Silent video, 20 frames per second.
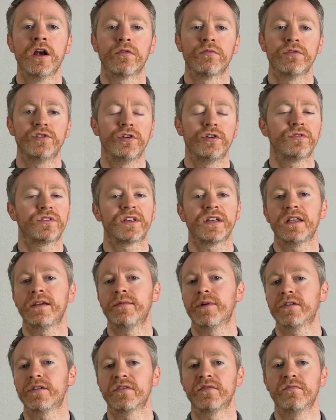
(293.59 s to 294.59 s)
reducing the
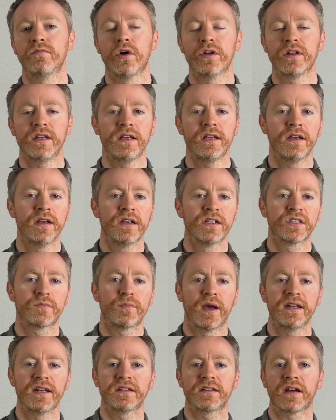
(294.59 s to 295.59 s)
amount of money
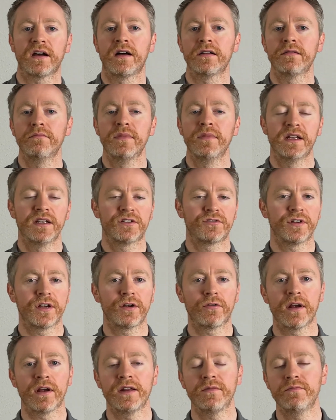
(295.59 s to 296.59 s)
spent on
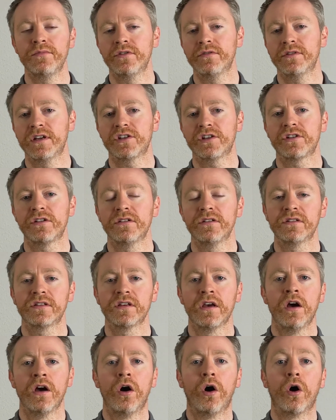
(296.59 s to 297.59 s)
military-grade munitions,